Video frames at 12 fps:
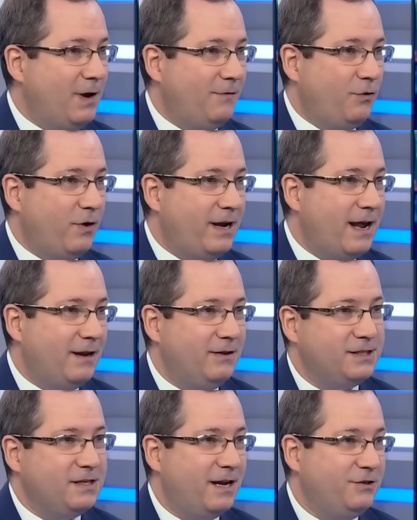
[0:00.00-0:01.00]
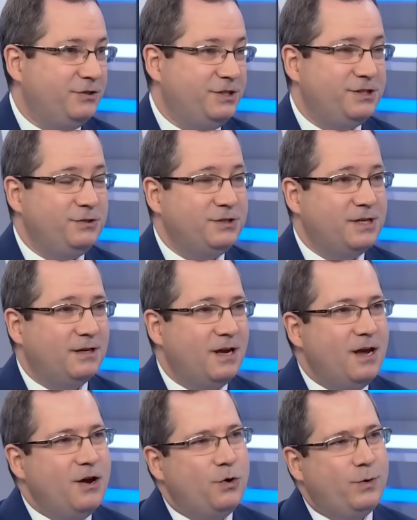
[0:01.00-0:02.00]
We have a great analyst, Nigel D'Souza,
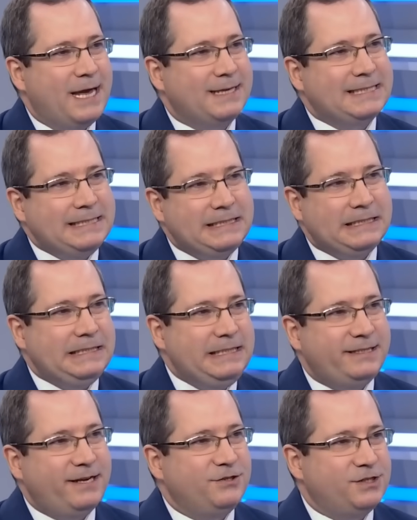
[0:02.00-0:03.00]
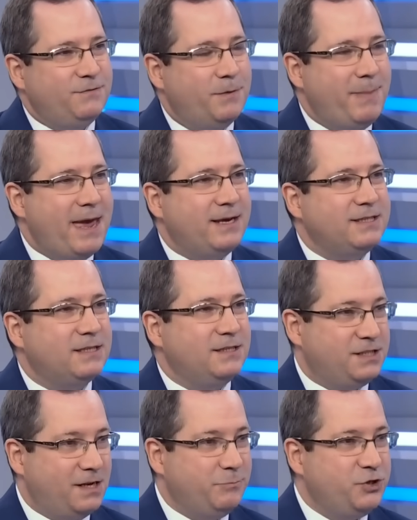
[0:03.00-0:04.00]
who gets into the details of the bank's
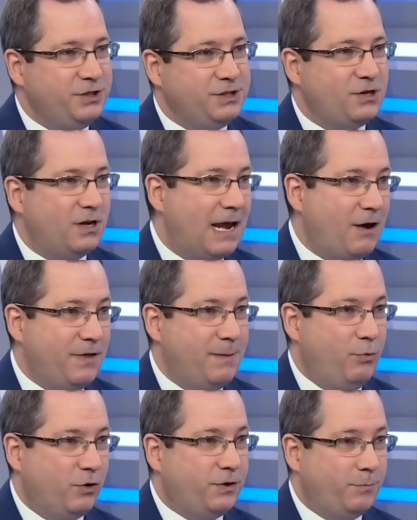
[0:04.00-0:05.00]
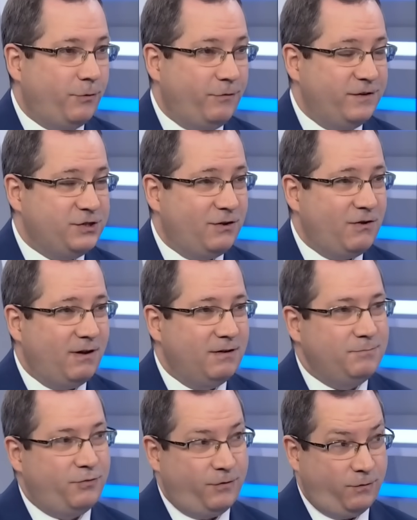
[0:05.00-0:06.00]
assumptions on how they book the provision
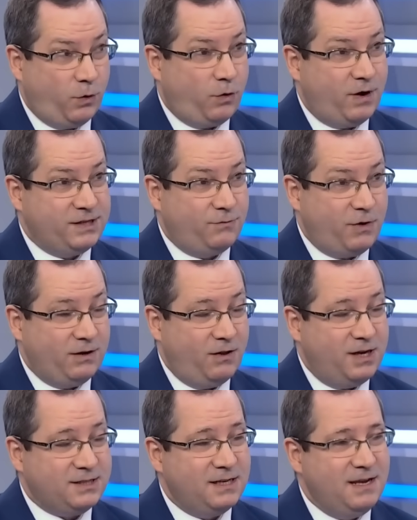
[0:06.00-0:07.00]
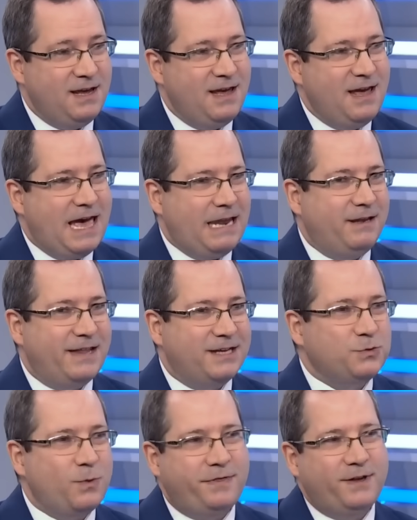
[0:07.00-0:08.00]
for credit loss. And
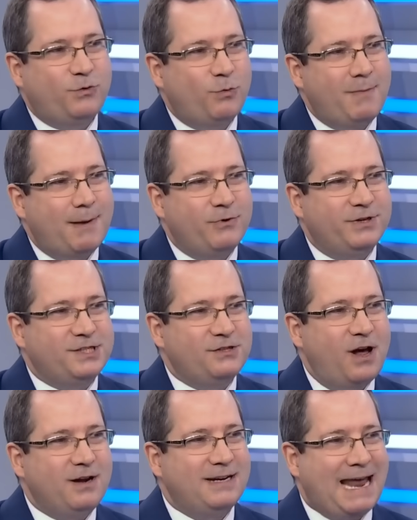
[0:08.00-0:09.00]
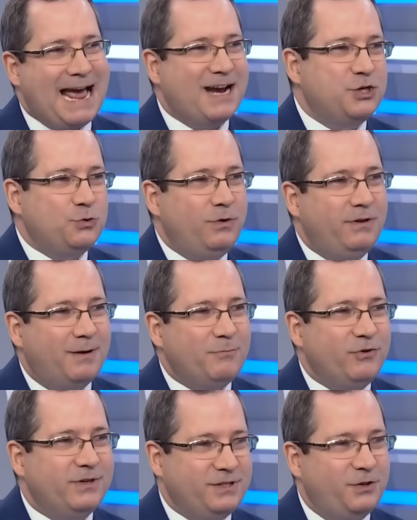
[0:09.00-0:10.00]
that's one thing to remember. It's not an actual
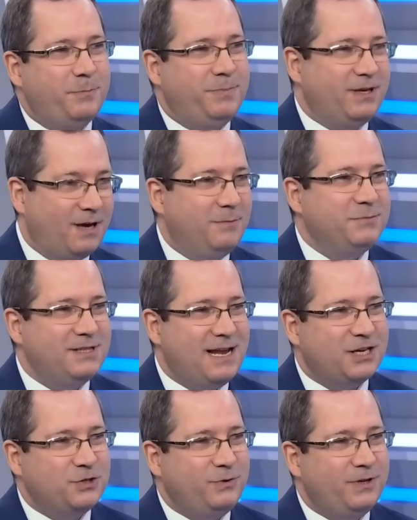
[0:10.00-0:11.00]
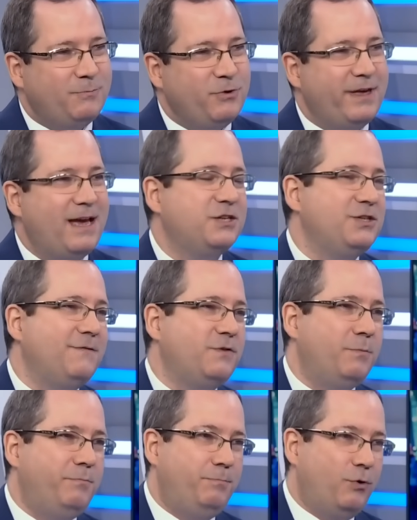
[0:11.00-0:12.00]
number until it becomes an actual number. They actually have
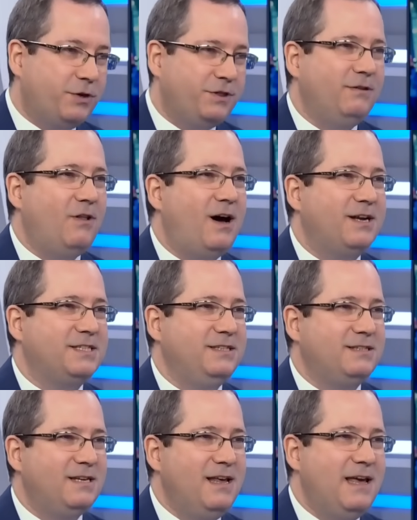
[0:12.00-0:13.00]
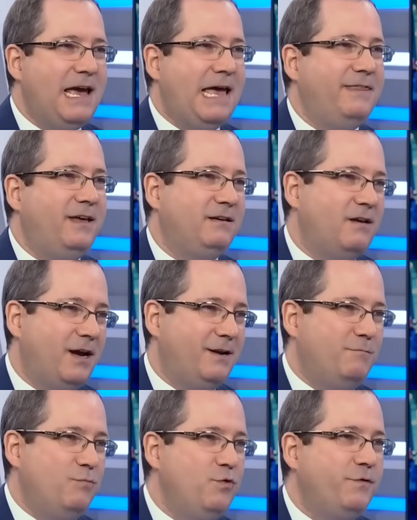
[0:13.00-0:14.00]
to book the losses and then
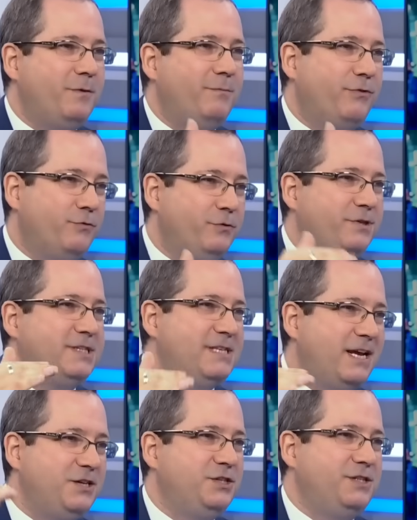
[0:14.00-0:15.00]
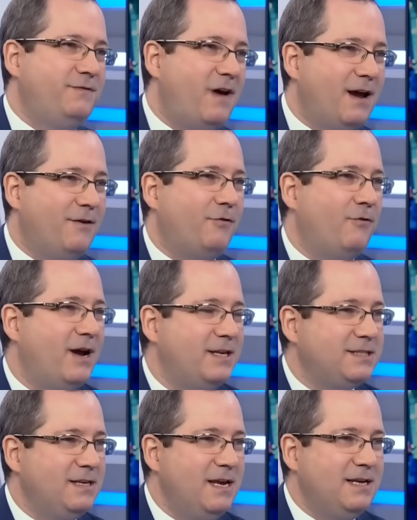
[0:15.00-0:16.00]
kind of move them through the stages of
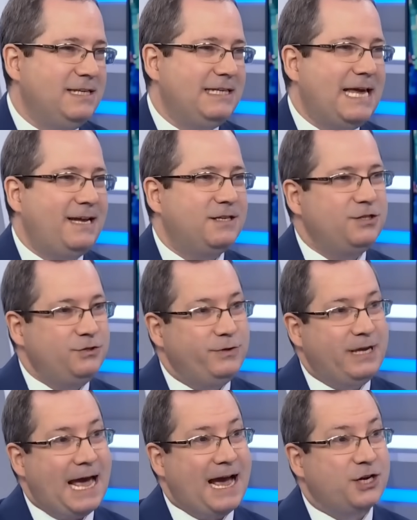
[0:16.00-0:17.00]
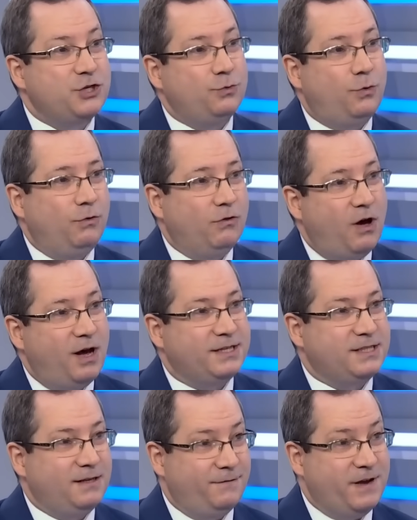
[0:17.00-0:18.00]
IFRS to get to the actual
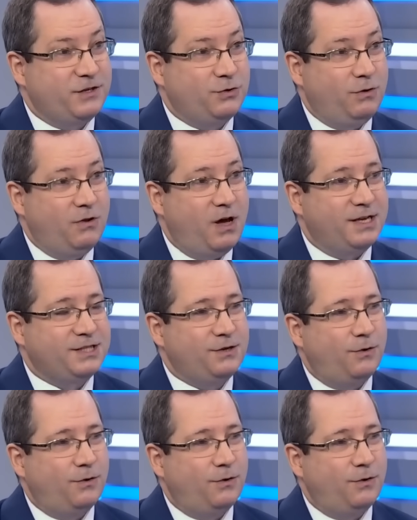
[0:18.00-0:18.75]
loss, eventual loss.